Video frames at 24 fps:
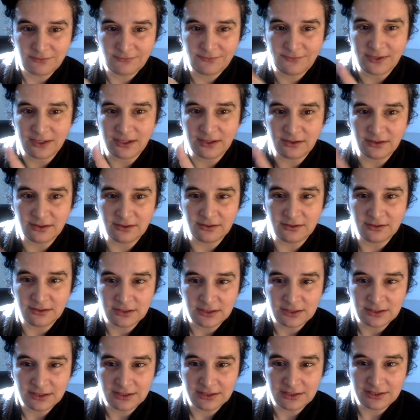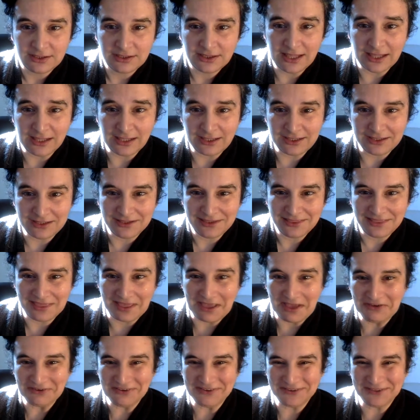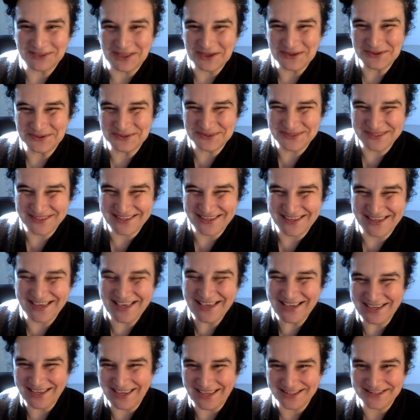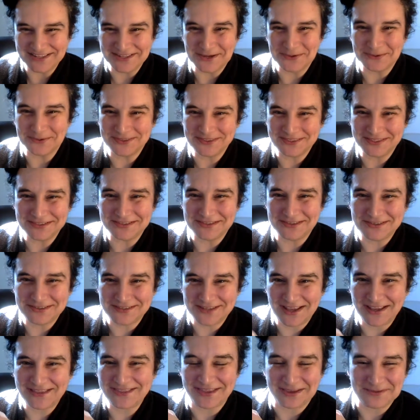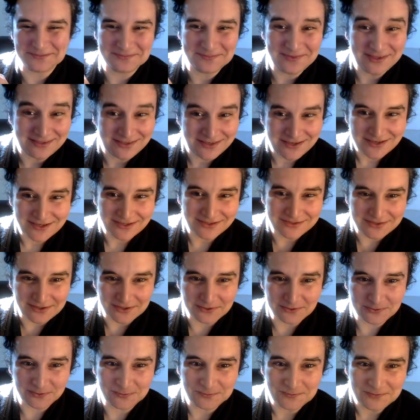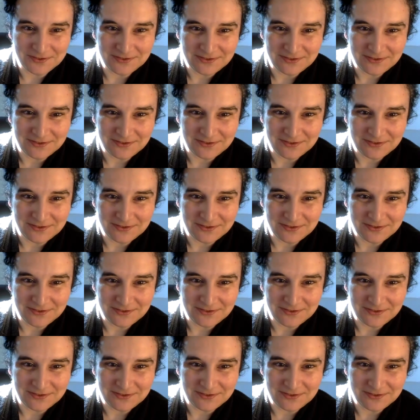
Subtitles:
feel like they are alone and no one can understand them. So